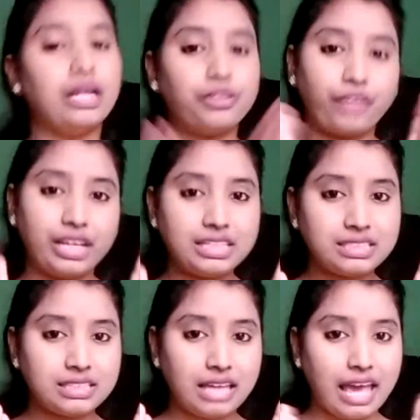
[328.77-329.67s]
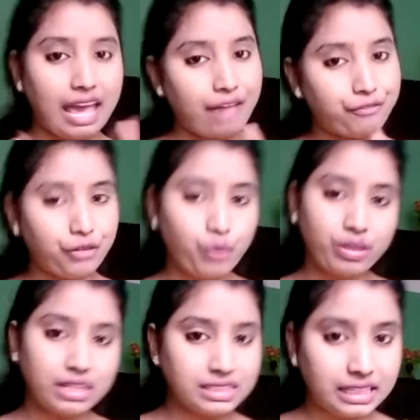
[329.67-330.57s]
trees,
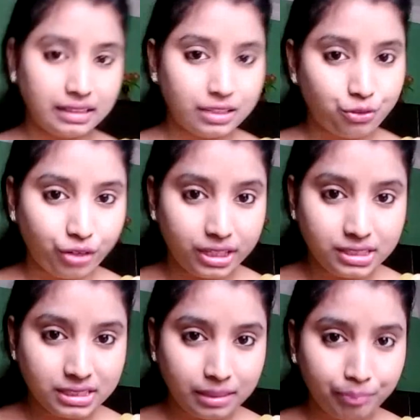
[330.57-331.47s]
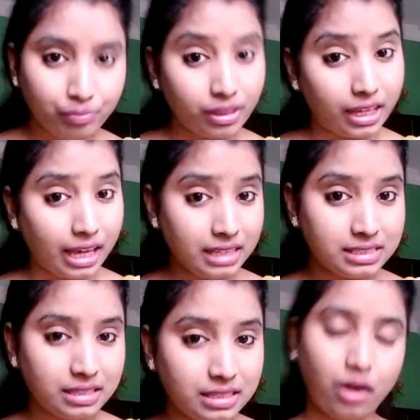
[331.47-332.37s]
everyone has seen the trees? Yes?
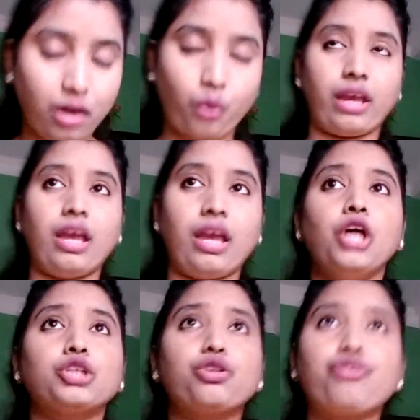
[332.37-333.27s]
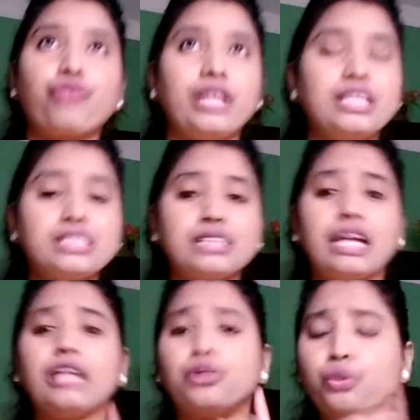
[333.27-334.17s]
Okay. So trees,
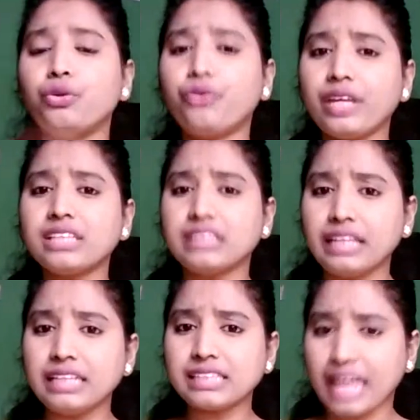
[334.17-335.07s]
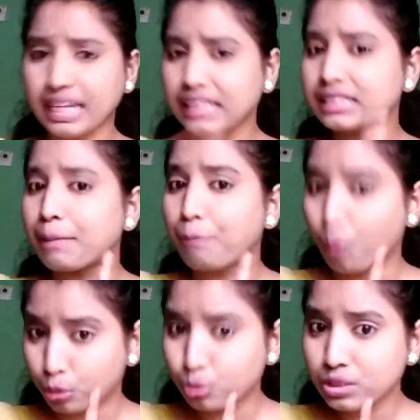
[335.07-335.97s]
do trees need any
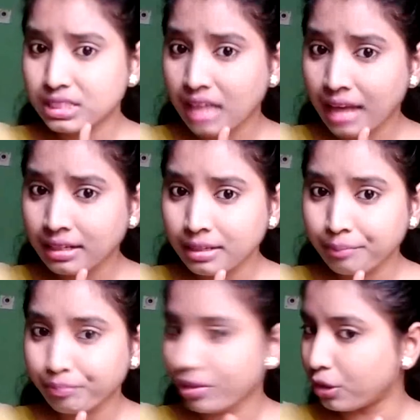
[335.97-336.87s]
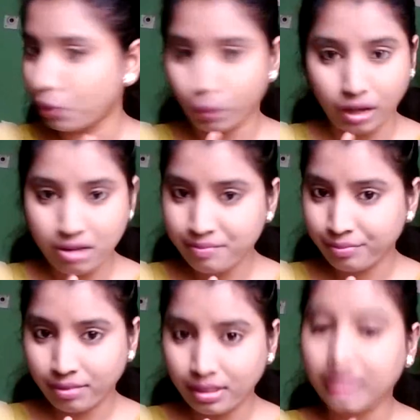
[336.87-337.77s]
support to stand? No, na?
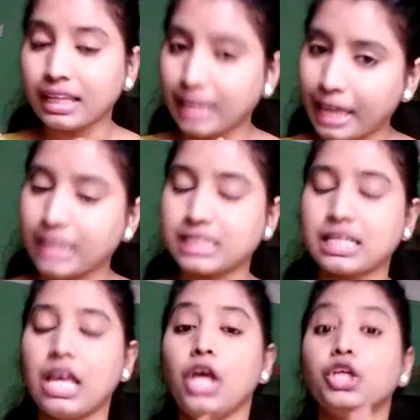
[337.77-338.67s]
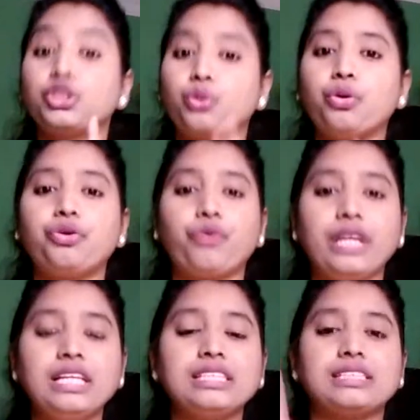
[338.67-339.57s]
Yes. So
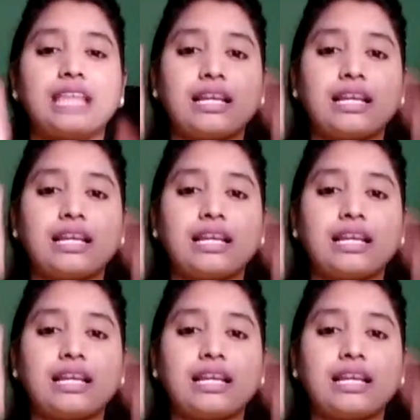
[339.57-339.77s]
trees